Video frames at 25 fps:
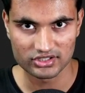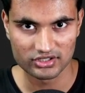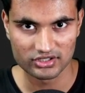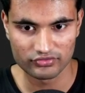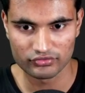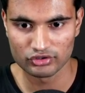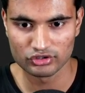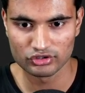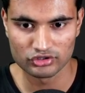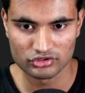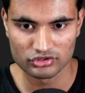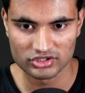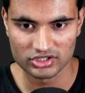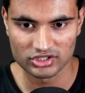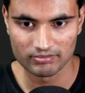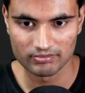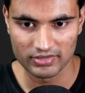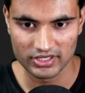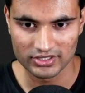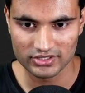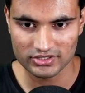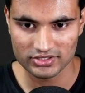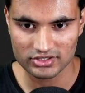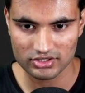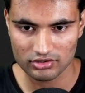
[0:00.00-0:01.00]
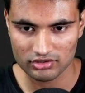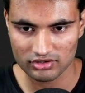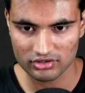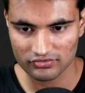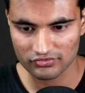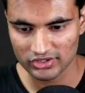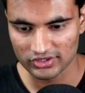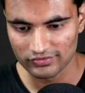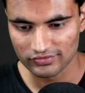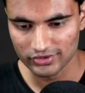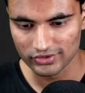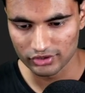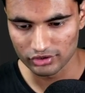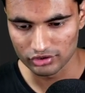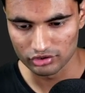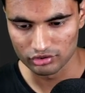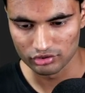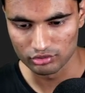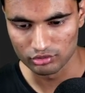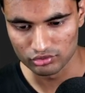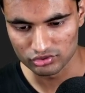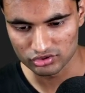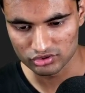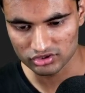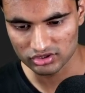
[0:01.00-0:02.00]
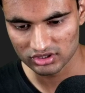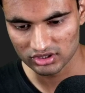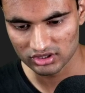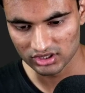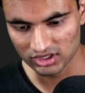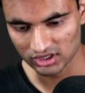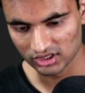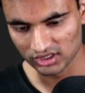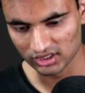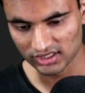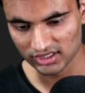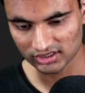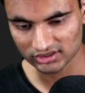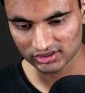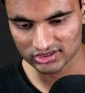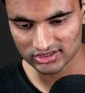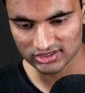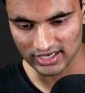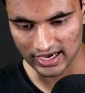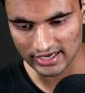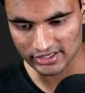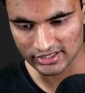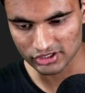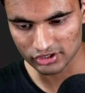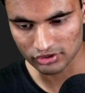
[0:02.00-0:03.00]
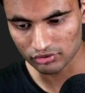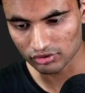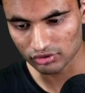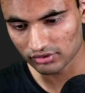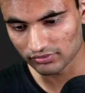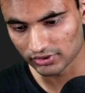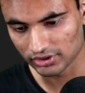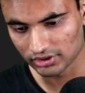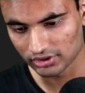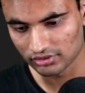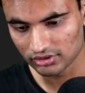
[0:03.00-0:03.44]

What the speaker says: If you're using pages router, feel free to use the next/router one.